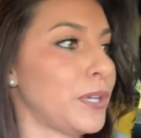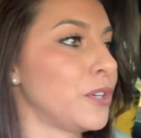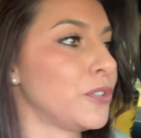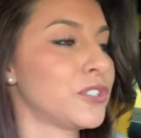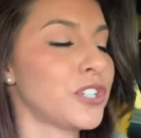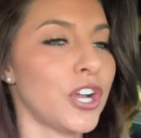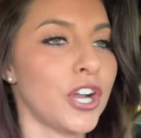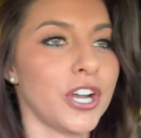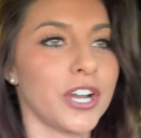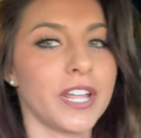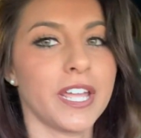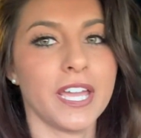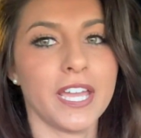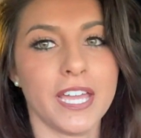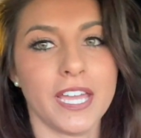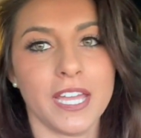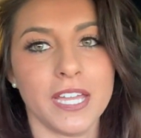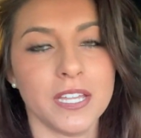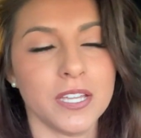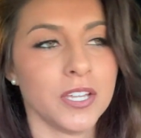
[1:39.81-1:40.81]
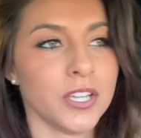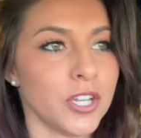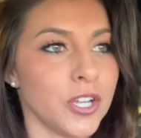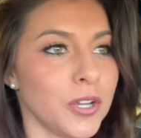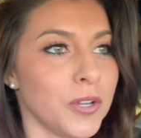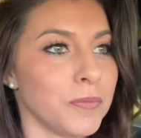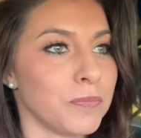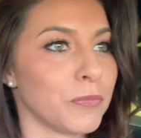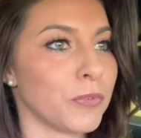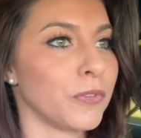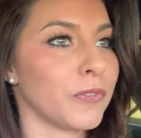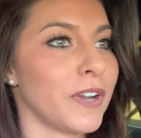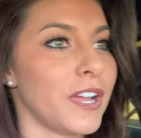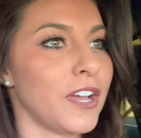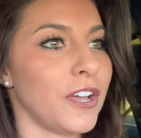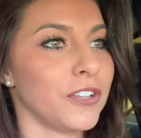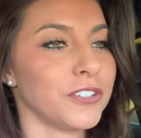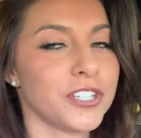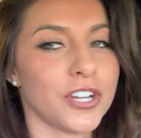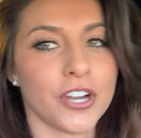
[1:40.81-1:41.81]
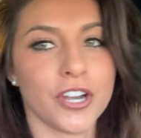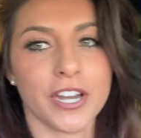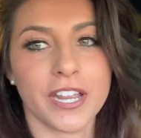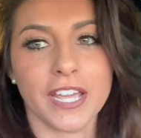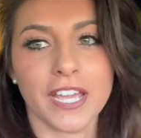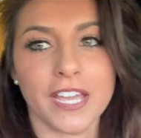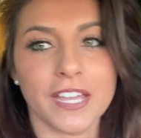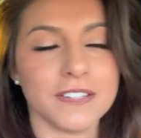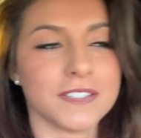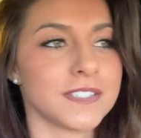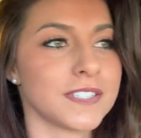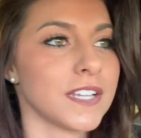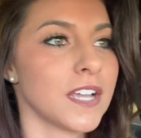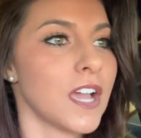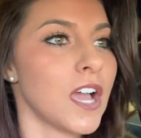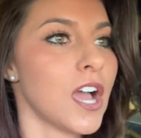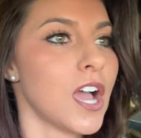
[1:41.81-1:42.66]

bow target, morel targets,